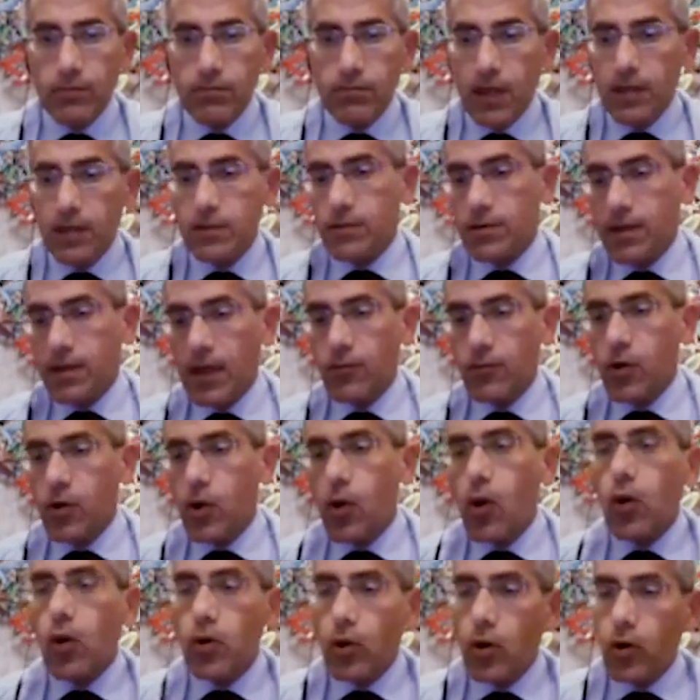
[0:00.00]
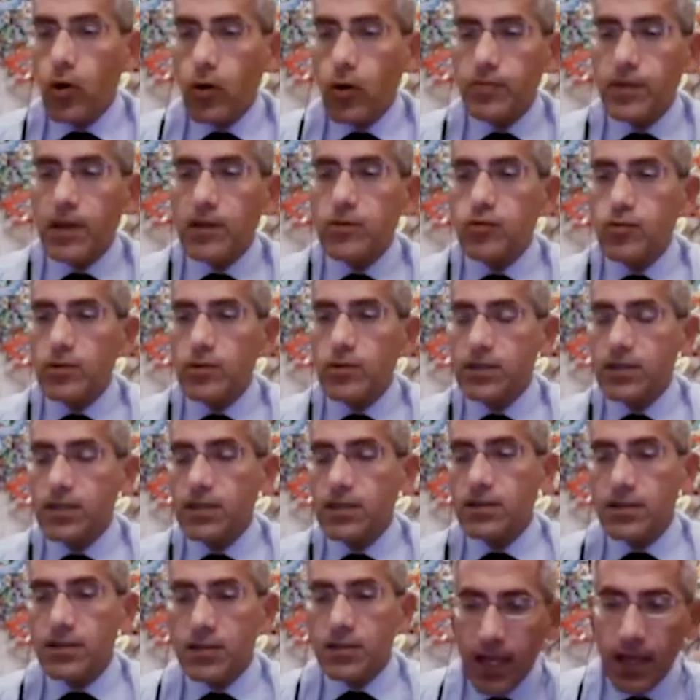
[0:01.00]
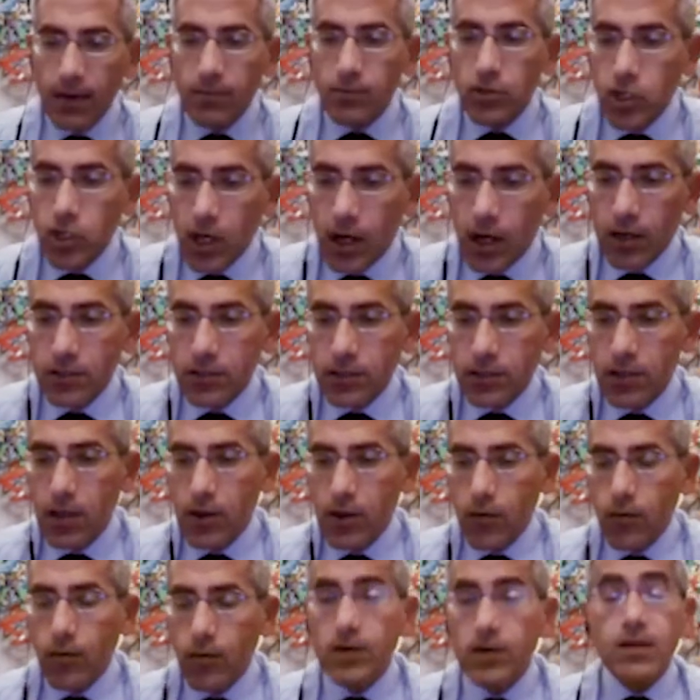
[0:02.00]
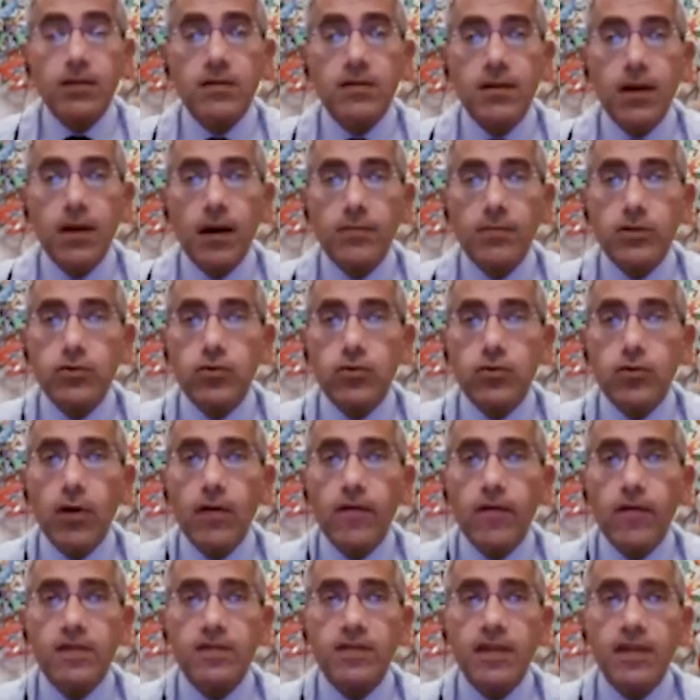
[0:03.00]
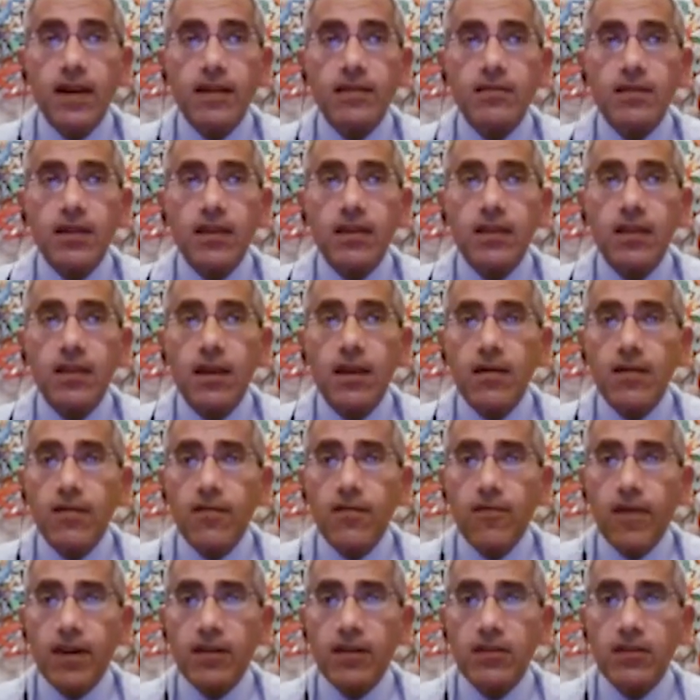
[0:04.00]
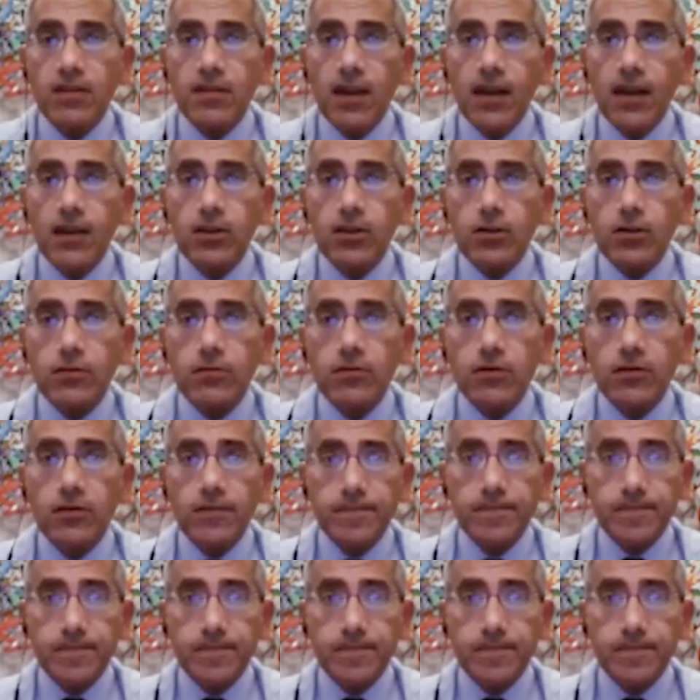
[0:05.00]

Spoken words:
And again, we all hope that we'll see the same charts when it comes to COVID-19 vaccinations.